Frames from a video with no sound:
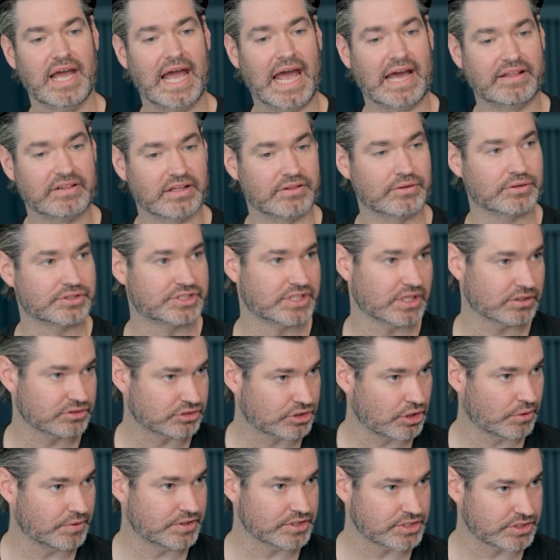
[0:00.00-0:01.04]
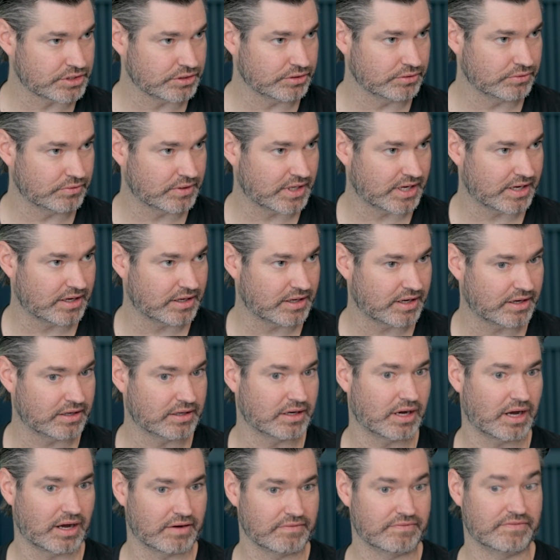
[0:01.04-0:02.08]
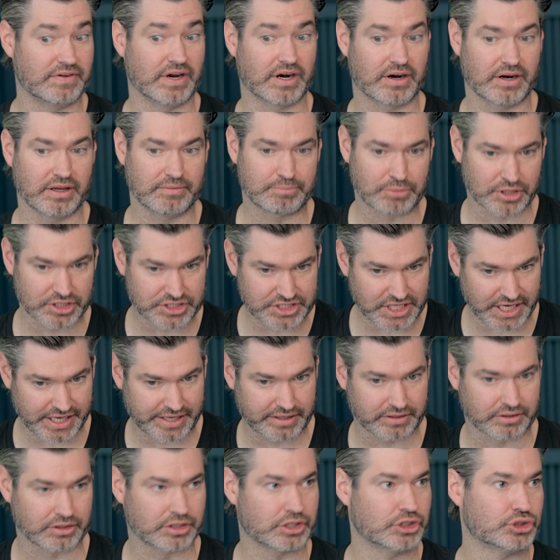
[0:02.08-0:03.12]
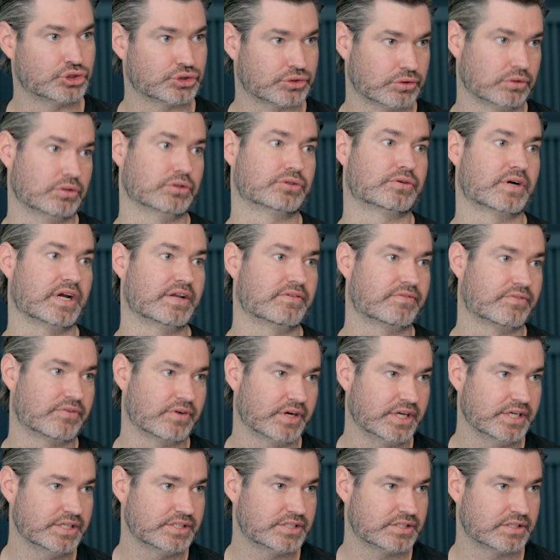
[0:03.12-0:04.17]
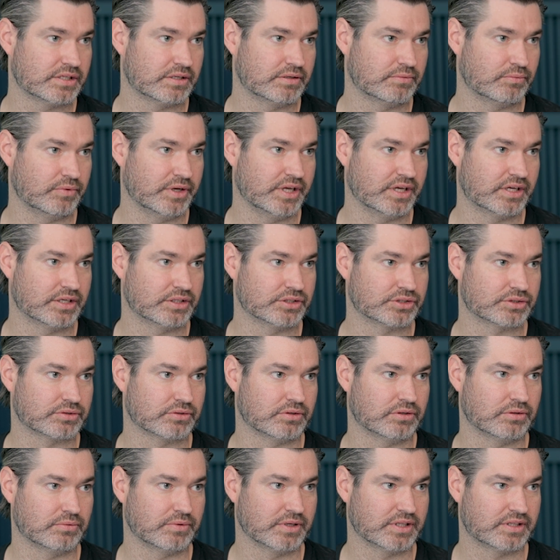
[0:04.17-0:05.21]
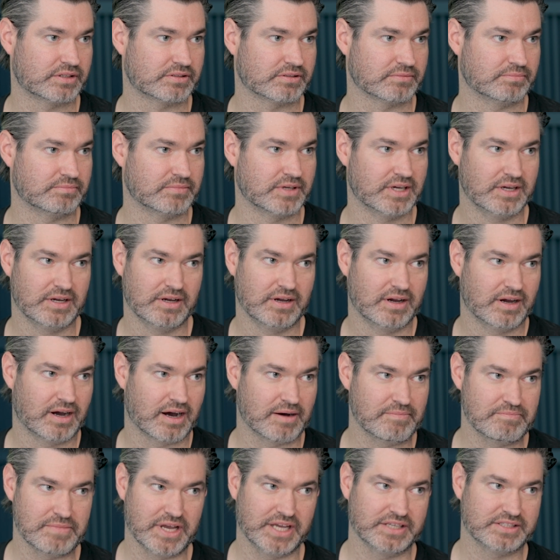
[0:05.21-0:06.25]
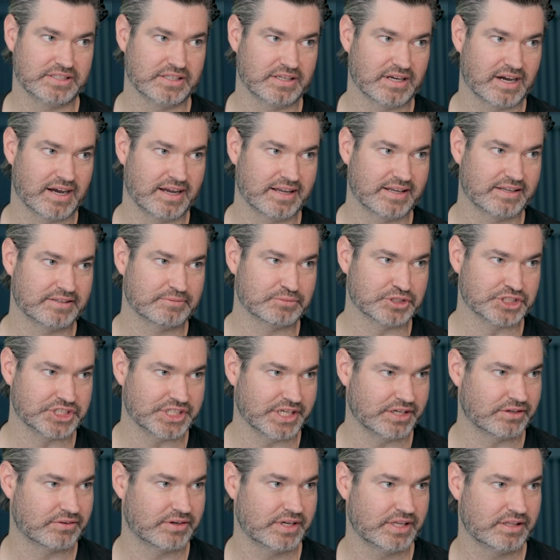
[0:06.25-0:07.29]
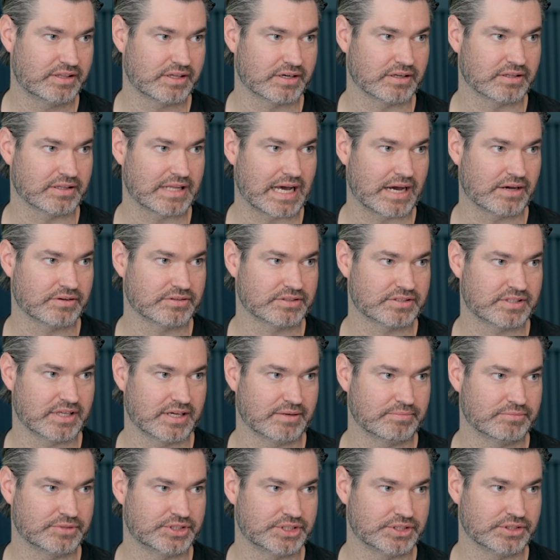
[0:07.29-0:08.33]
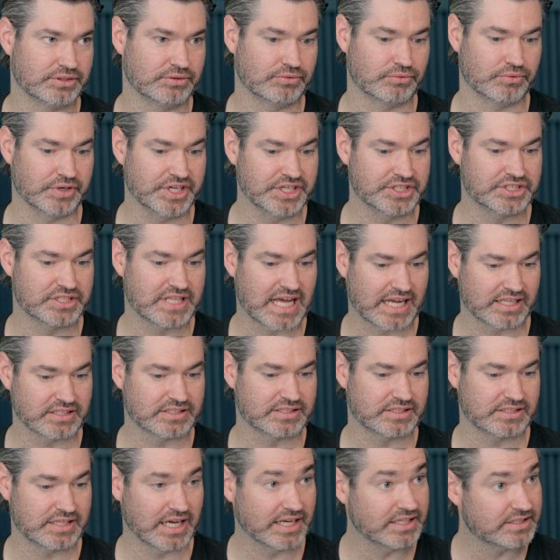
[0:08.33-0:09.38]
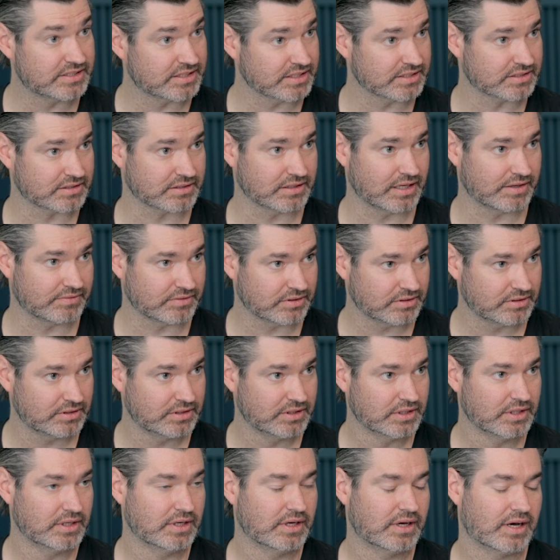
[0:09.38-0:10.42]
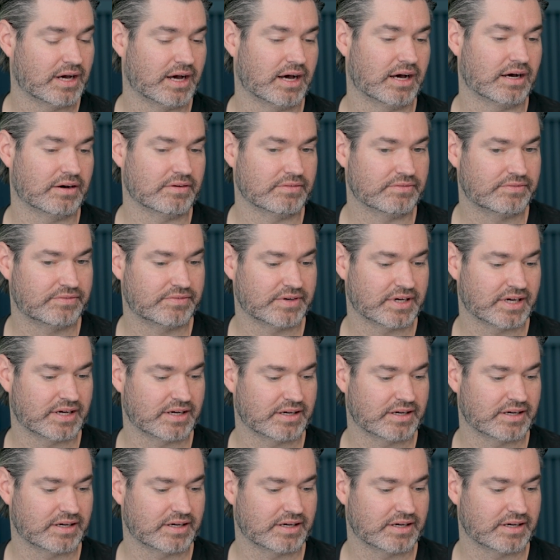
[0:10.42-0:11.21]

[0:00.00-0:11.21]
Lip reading: And then those cells go into a very particular controlled rate freeze that we control with some amazing high-end machinery that allows them to reach that stasis level of